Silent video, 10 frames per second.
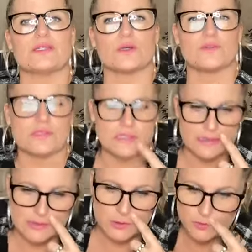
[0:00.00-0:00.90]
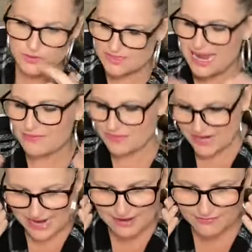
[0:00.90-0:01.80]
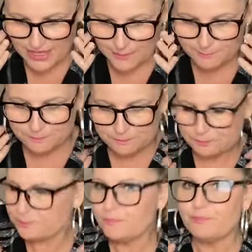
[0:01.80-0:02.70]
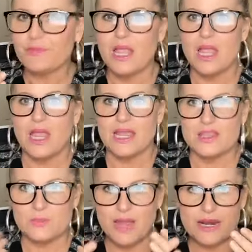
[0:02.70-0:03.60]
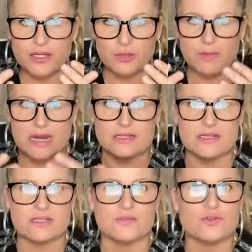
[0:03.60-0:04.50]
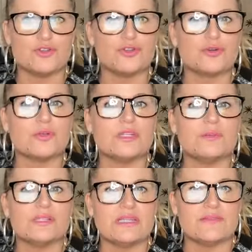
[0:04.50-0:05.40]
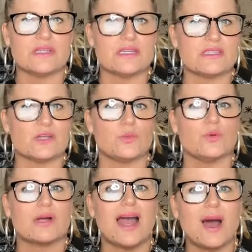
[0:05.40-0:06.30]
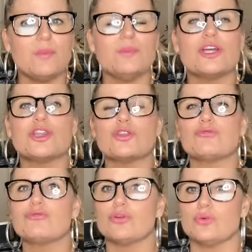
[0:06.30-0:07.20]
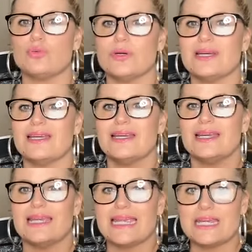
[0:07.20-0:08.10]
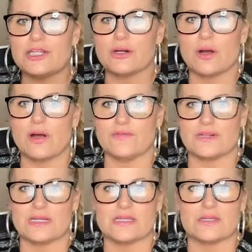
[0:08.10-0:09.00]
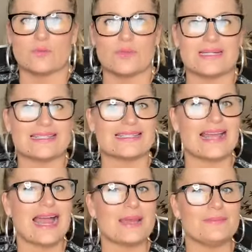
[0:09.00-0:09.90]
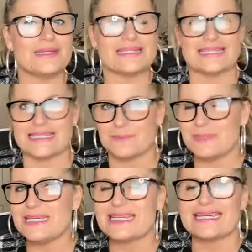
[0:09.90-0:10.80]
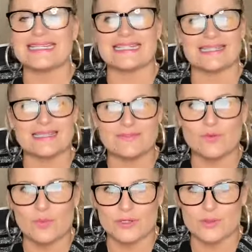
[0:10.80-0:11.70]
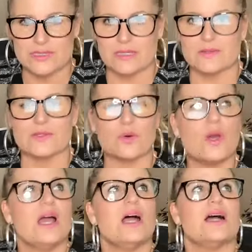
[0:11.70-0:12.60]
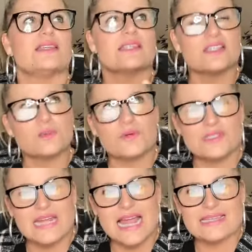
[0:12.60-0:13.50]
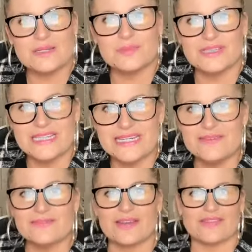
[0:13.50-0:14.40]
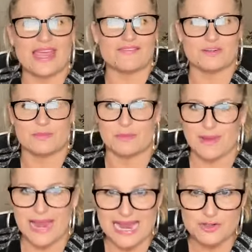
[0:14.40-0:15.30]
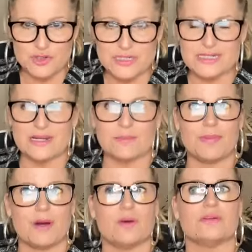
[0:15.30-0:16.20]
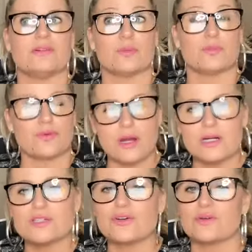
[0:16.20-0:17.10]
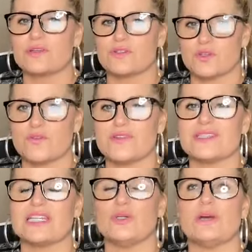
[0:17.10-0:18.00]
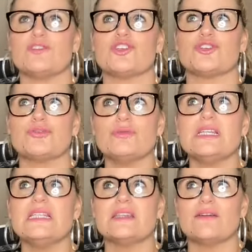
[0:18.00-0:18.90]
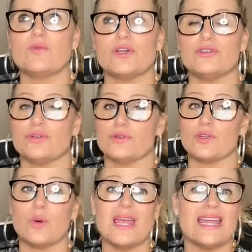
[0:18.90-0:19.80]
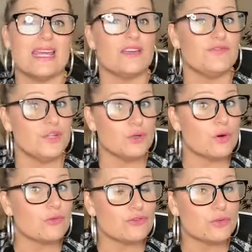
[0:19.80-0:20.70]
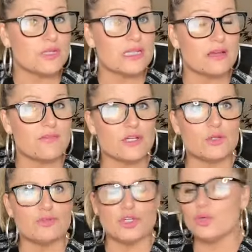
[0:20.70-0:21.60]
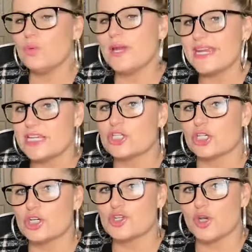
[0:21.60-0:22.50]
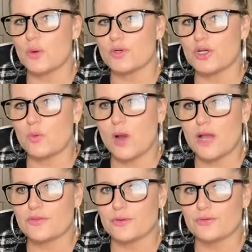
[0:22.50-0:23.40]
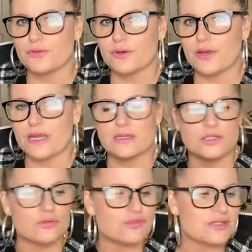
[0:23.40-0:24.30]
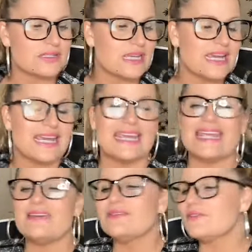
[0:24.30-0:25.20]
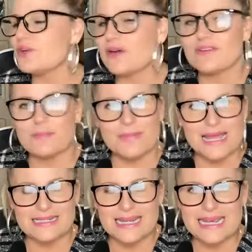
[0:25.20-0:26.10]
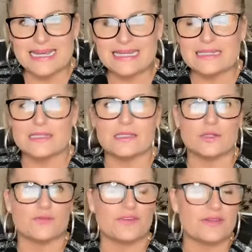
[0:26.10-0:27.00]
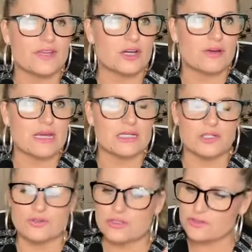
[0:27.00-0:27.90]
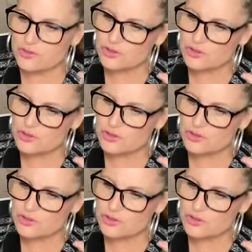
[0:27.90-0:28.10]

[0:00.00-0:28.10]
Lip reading: services. You just have to have that in the back of your mind, because if you truly believe this, it will come through in your confidence when it's time to speak and deliver what you sell. So a salesperson has to believe, they have to be passionate about their product or their service, and you have to truly love what you do. So if you don't truly love what you do, it's going to show in your walkthroughs, okay? Even if you're having a bad day, you don't feel that great, you just